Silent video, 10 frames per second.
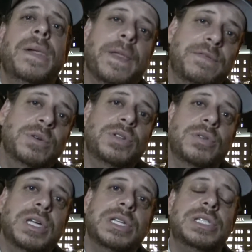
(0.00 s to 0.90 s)
If you
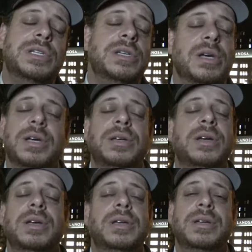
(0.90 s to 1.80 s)
do this,
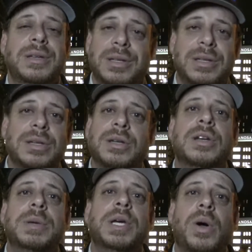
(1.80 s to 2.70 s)
you're
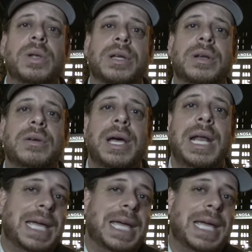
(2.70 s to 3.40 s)
going to be golden, right?